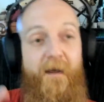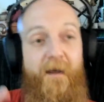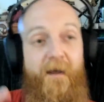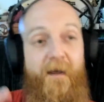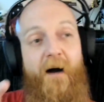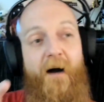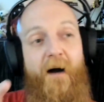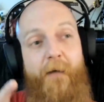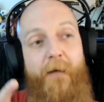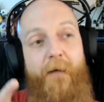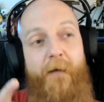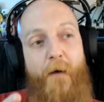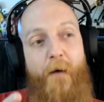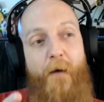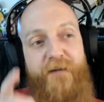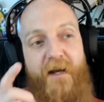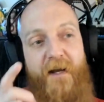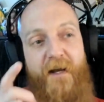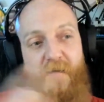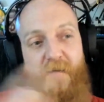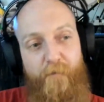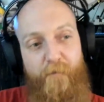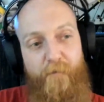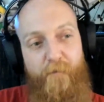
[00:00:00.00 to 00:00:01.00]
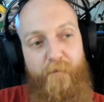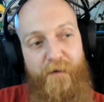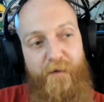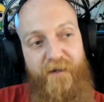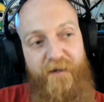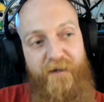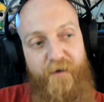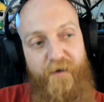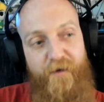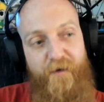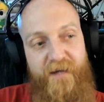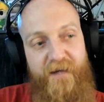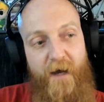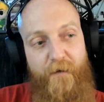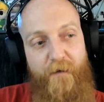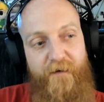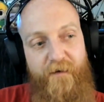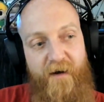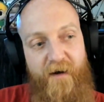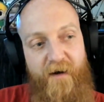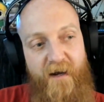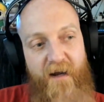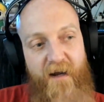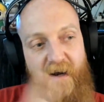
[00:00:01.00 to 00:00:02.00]
I was at a place here in town
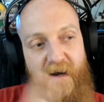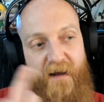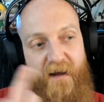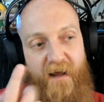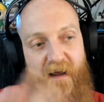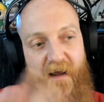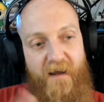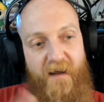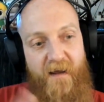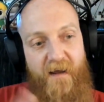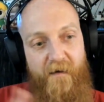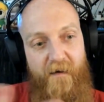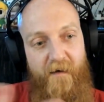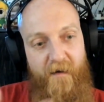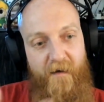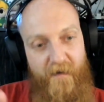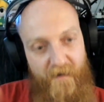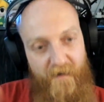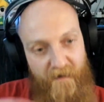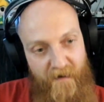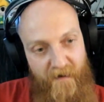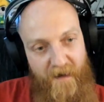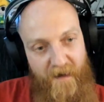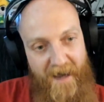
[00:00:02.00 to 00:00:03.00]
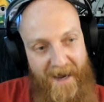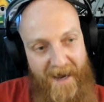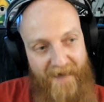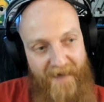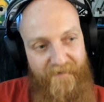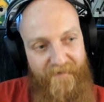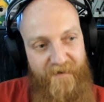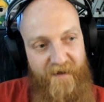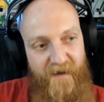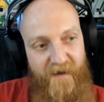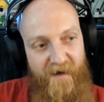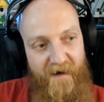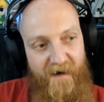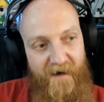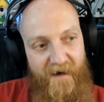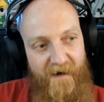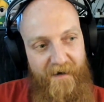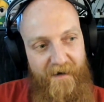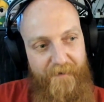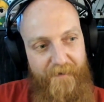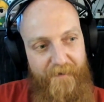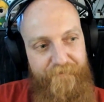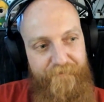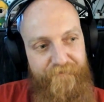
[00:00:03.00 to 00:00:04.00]
tonight, and they had
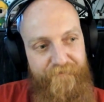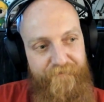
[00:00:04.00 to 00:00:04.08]
the